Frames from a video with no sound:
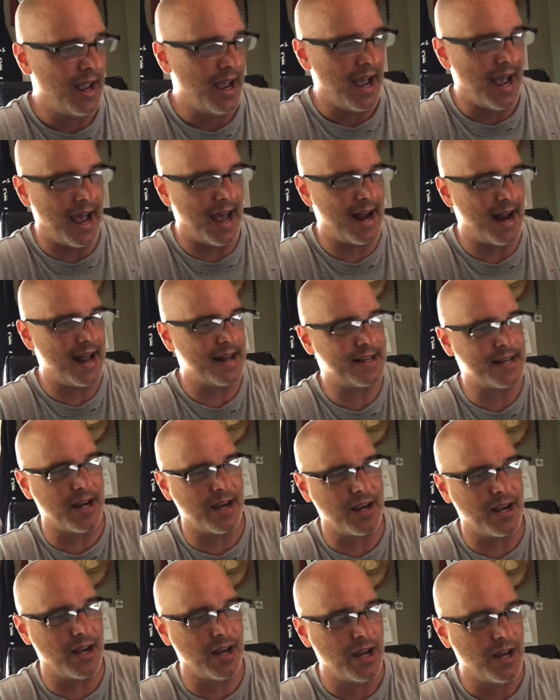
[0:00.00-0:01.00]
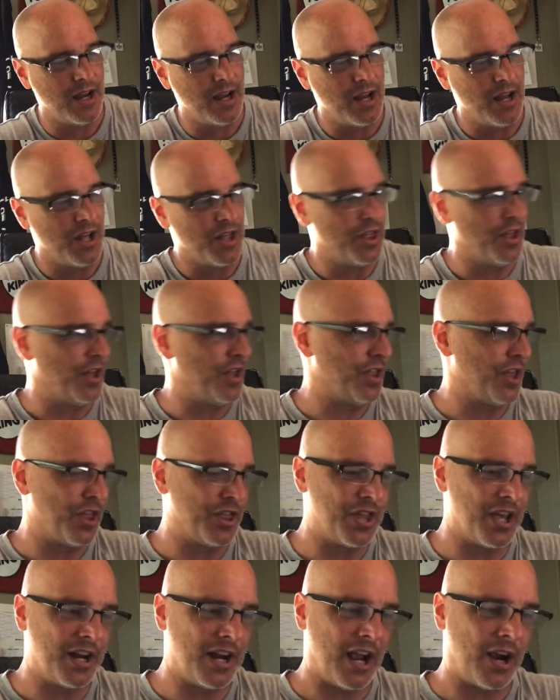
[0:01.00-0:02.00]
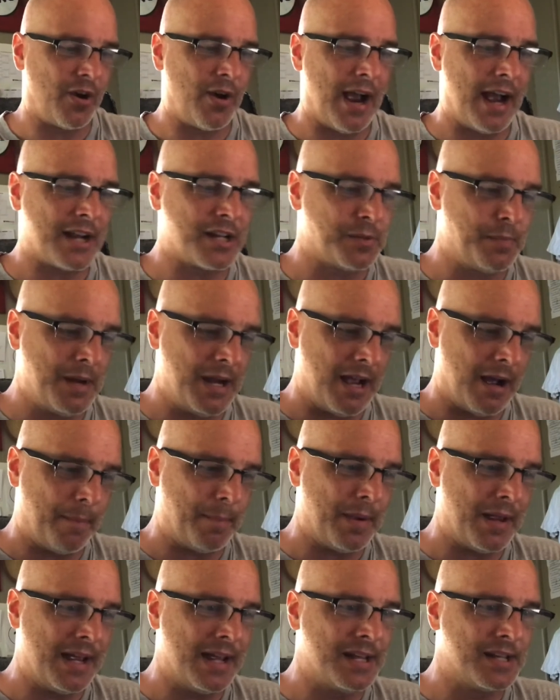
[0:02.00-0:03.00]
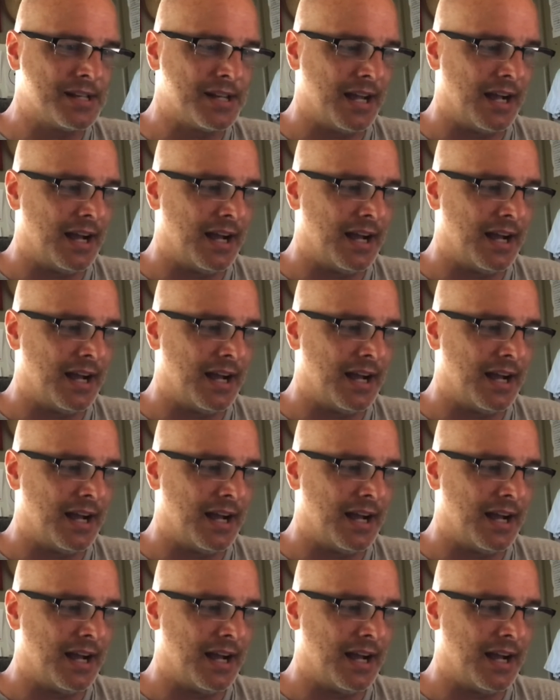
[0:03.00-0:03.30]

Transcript: And I tell you, the thing that cracks me up is